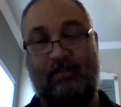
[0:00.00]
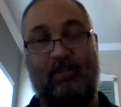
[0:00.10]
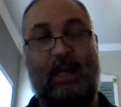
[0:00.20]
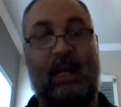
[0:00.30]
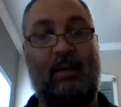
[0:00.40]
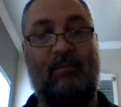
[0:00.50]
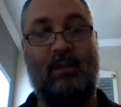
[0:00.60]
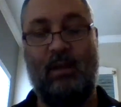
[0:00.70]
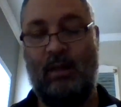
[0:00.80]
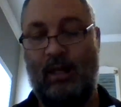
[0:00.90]
Okay,
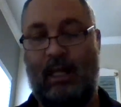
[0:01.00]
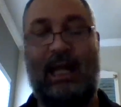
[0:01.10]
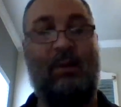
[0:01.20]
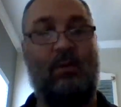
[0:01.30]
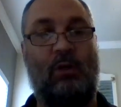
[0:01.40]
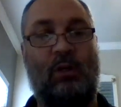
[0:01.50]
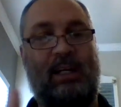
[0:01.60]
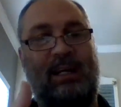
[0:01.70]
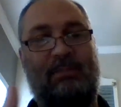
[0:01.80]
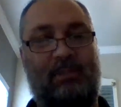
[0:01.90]
and I would hook
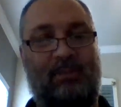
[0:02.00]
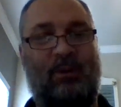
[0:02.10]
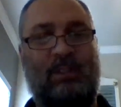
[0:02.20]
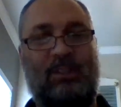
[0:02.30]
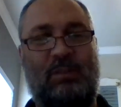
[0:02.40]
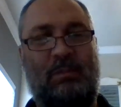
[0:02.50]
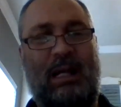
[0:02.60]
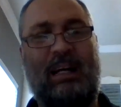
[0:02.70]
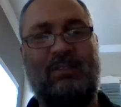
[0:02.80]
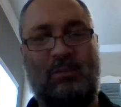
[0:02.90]
it up to voltage
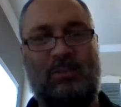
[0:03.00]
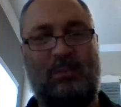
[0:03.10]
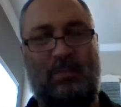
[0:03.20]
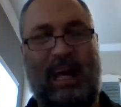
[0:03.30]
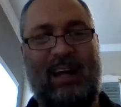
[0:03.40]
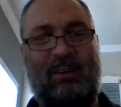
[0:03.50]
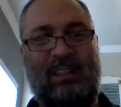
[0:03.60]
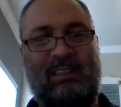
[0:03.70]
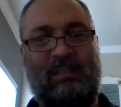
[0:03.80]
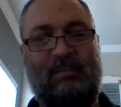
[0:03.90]
supplies with some
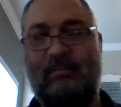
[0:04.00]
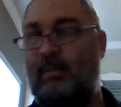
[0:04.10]
batteries.